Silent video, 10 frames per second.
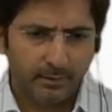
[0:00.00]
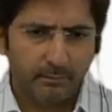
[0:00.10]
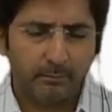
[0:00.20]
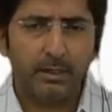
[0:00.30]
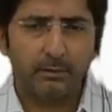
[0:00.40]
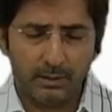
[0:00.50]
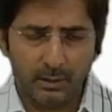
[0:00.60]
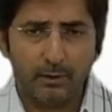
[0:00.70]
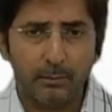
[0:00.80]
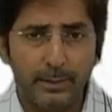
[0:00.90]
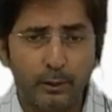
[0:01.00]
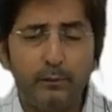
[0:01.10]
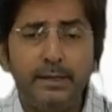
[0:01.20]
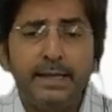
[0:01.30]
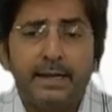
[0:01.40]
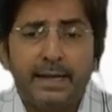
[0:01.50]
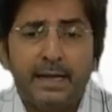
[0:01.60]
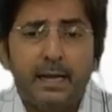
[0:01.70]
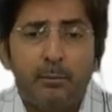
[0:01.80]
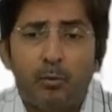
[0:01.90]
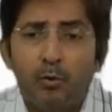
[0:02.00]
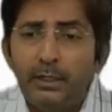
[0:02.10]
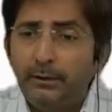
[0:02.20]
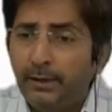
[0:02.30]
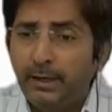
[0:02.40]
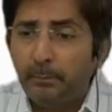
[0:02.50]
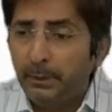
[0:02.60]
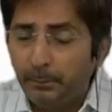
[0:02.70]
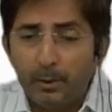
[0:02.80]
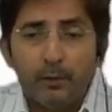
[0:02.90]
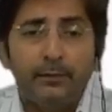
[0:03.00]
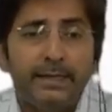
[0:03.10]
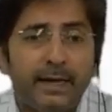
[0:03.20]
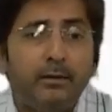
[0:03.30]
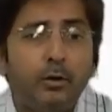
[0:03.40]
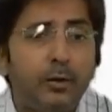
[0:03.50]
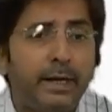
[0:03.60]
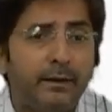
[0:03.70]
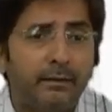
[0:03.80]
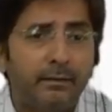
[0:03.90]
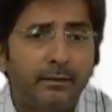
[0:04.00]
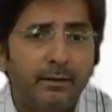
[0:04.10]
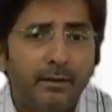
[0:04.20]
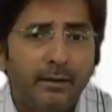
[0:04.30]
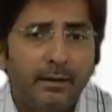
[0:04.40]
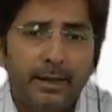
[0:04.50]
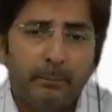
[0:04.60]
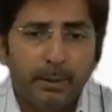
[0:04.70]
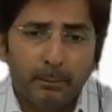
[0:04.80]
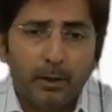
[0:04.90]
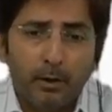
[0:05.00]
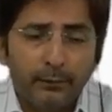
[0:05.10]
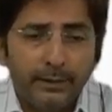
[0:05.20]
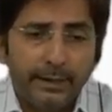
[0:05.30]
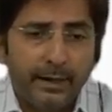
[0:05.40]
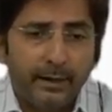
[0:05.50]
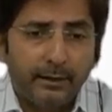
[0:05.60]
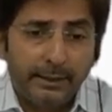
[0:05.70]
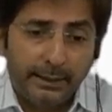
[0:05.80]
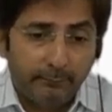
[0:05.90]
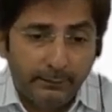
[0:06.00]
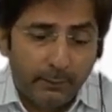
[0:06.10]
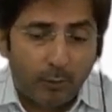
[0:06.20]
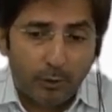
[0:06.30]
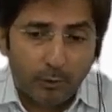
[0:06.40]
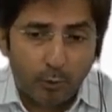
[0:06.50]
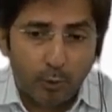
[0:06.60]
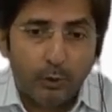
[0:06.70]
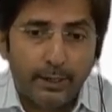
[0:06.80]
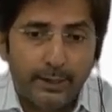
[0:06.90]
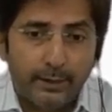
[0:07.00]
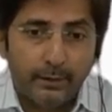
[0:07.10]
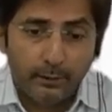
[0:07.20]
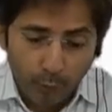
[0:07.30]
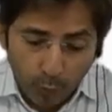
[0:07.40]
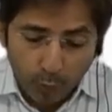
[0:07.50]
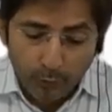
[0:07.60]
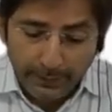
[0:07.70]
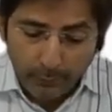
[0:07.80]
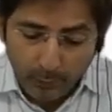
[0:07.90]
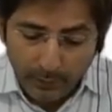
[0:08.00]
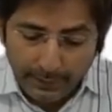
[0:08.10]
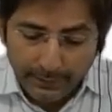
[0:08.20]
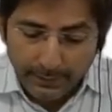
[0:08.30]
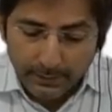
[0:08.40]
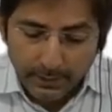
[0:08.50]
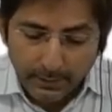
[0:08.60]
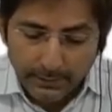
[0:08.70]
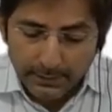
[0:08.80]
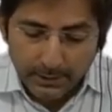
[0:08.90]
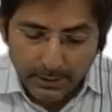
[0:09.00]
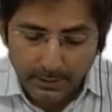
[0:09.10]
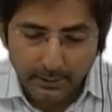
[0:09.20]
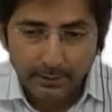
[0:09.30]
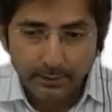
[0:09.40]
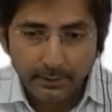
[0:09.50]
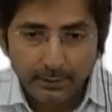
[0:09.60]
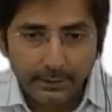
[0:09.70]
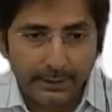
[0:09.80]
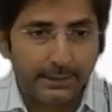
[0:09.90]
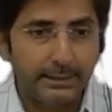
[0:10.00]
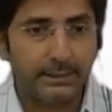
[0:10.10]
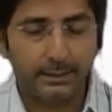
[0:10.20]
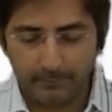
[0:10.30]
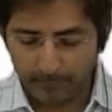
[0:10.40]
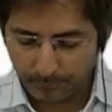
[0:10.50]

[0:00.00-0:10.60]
But government of India can help only when people of India will donate. And people of India, if they want to donate, you will get deduction under section 80G.